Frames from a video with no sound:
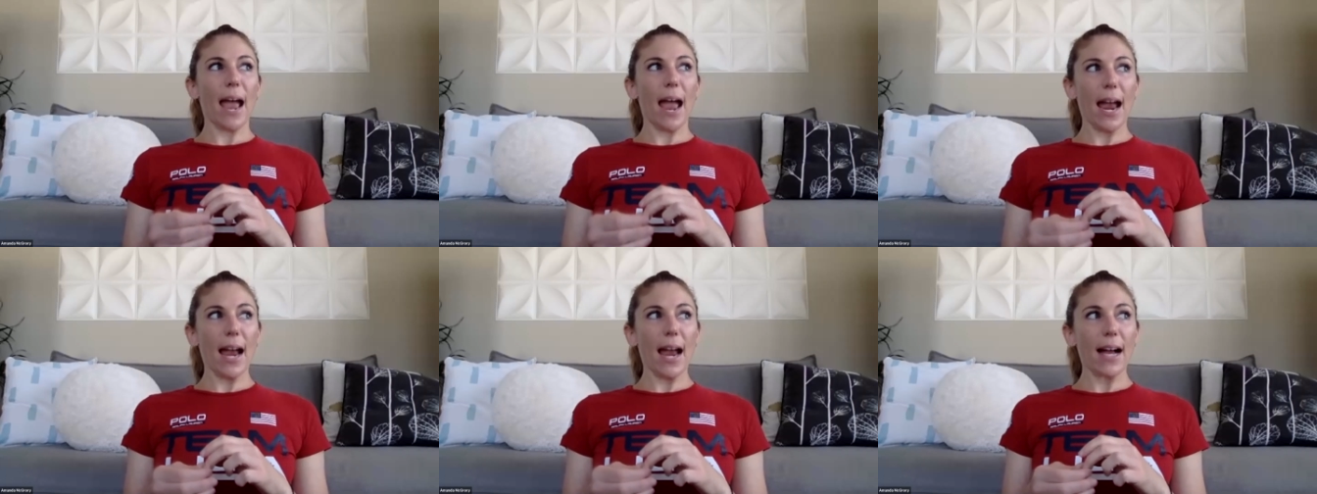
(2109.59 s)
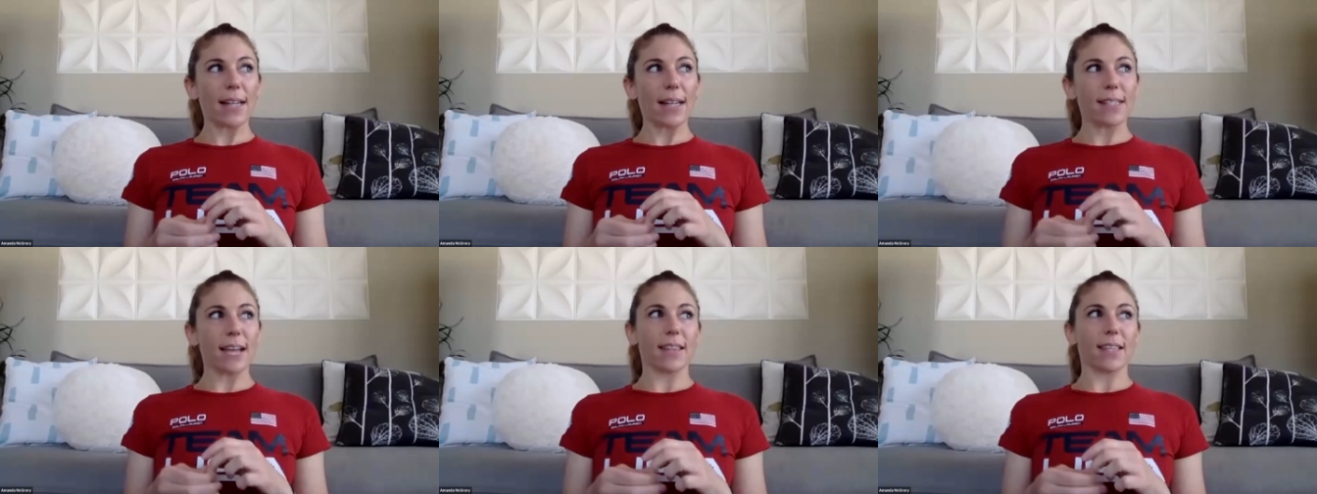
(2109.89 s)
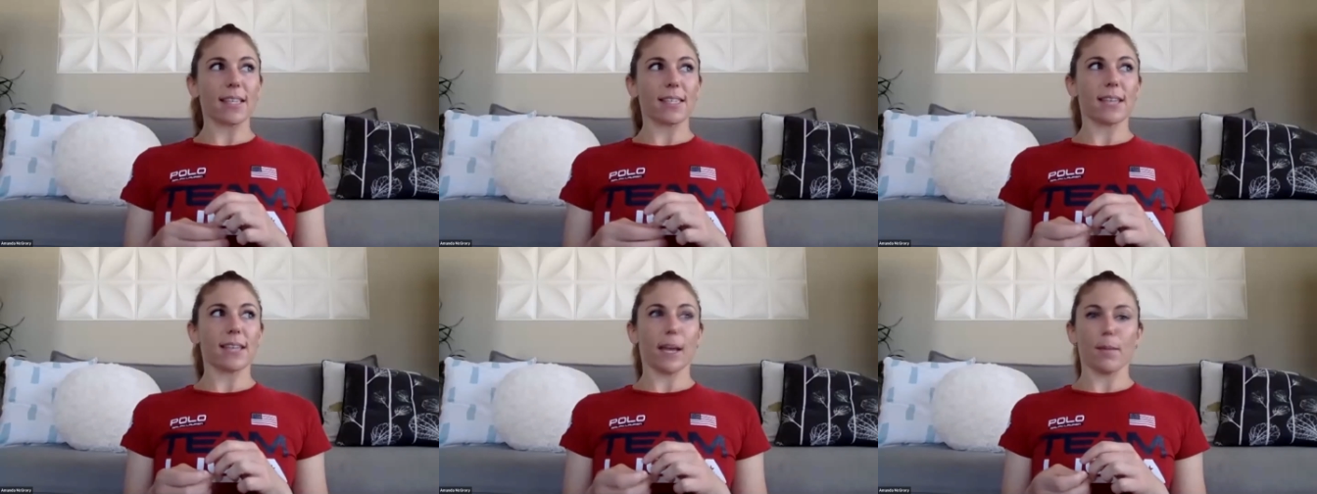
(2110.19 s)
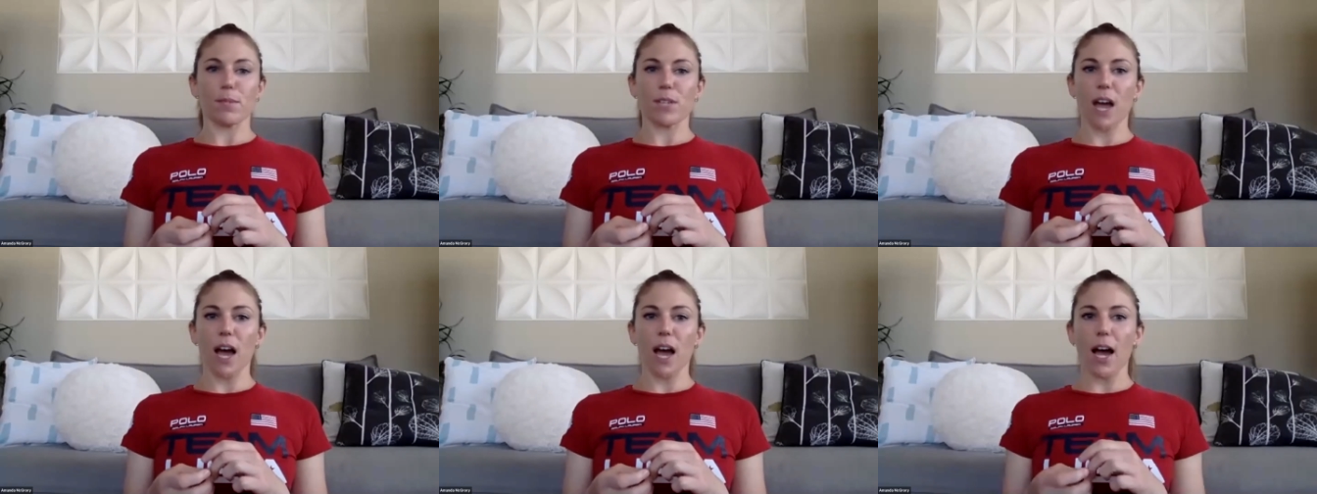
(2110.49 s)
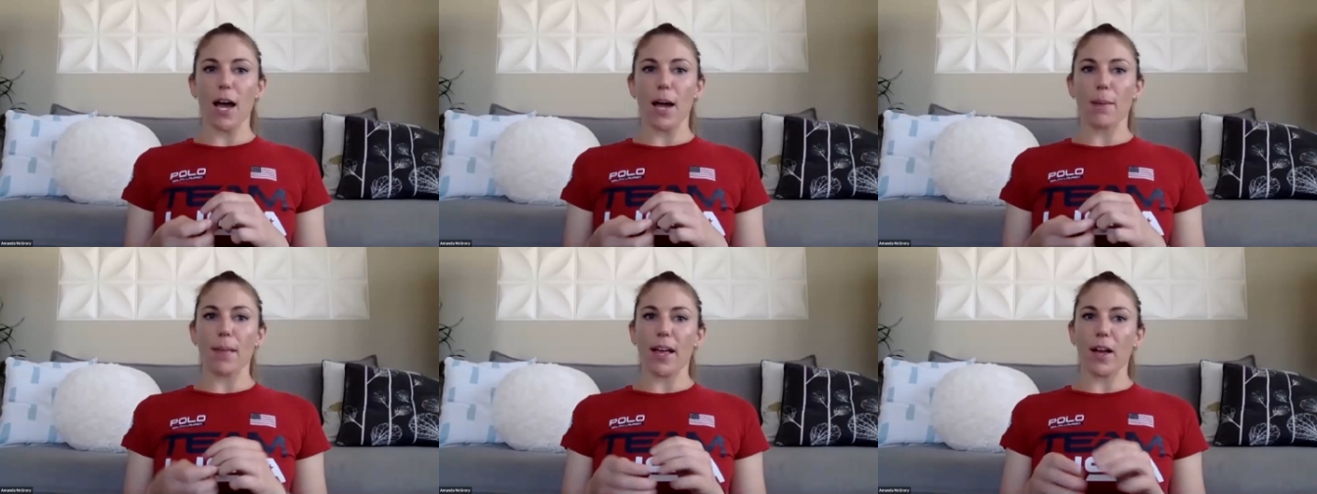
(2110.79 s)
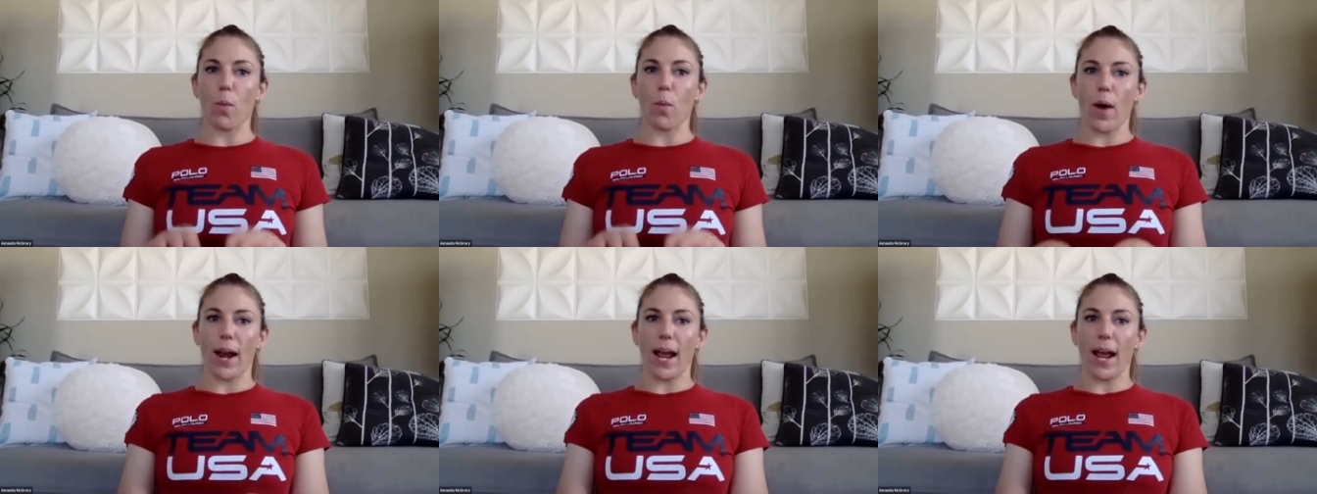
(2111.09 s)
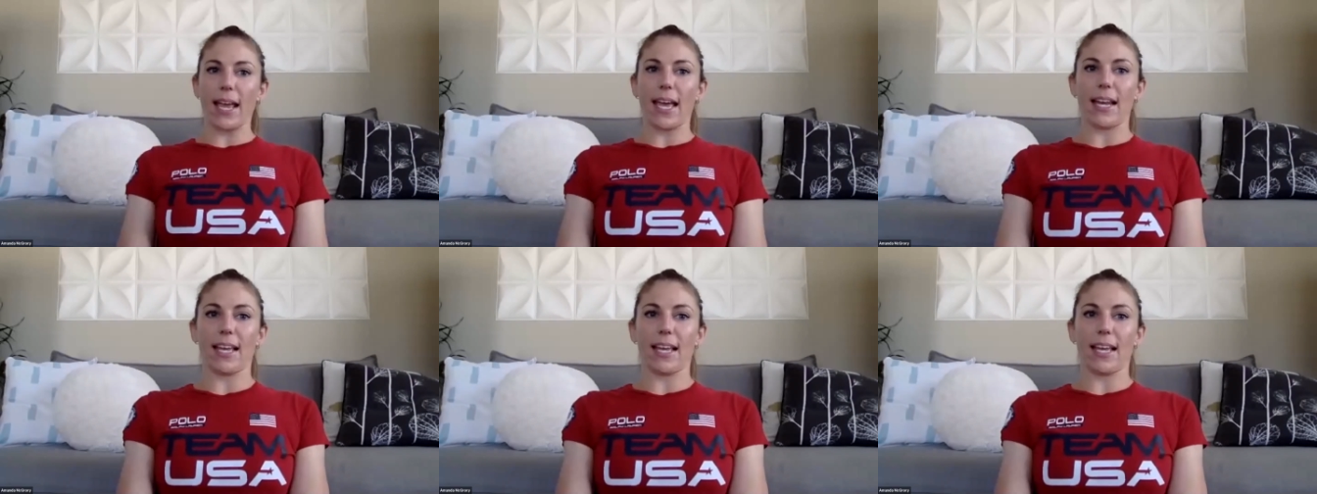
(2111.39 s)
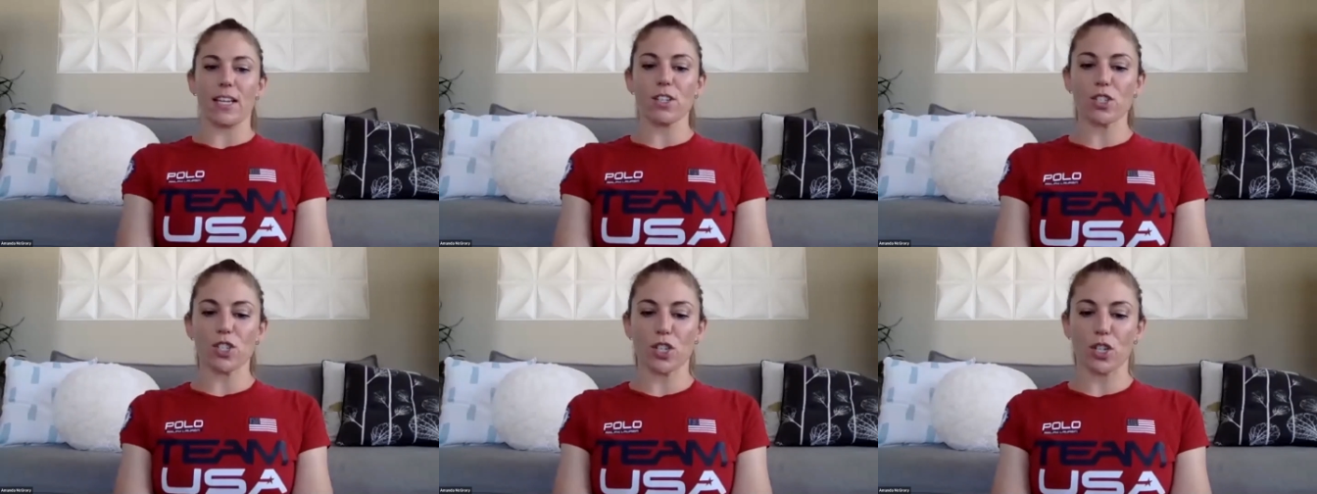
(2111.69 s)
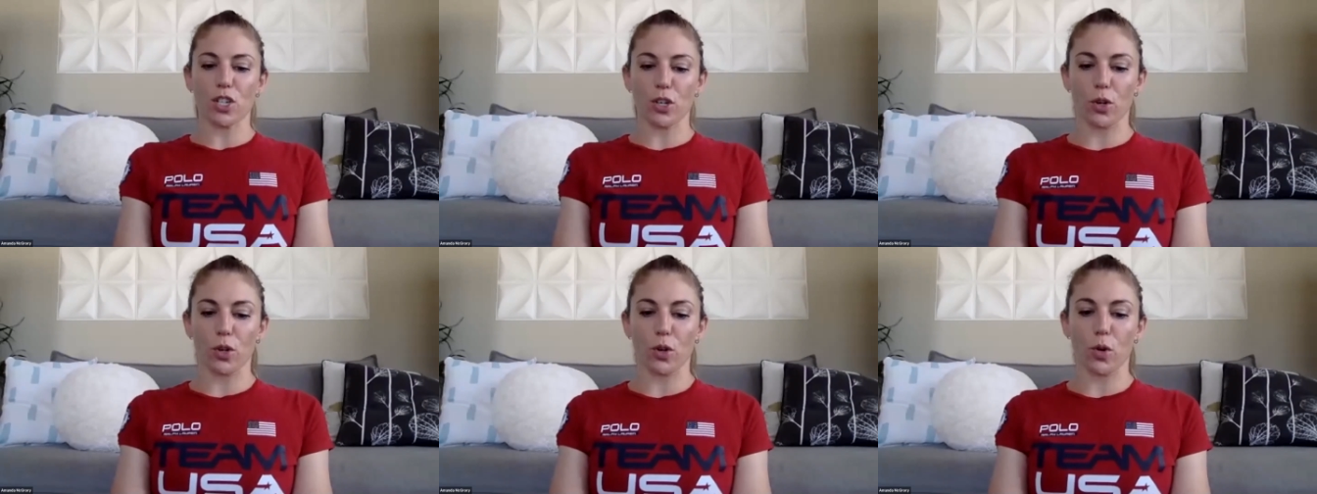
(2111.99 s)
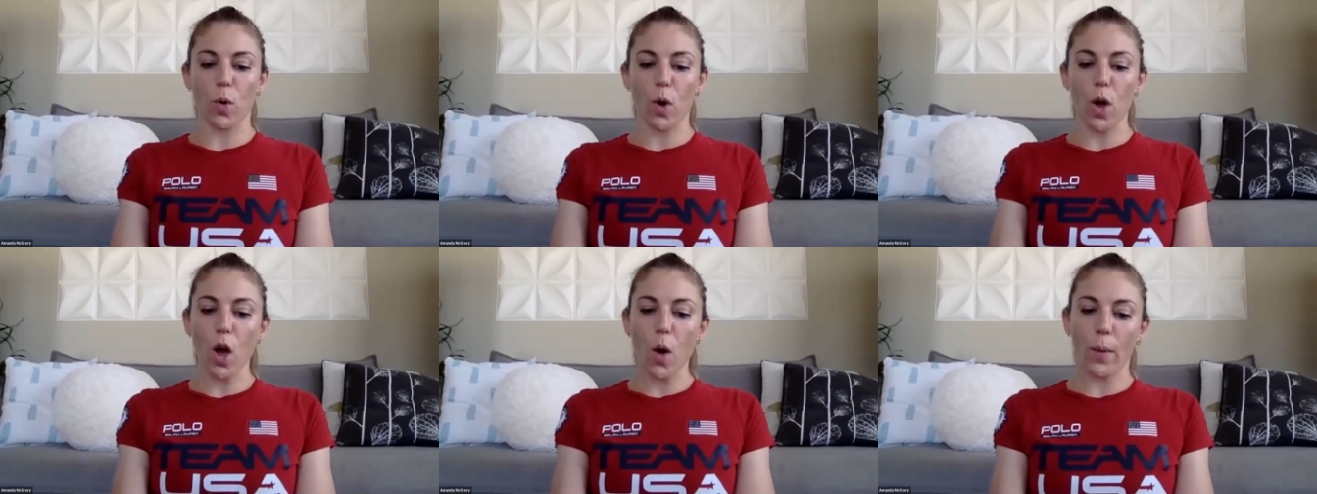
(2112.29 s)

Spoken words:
And at the same time, like when I get into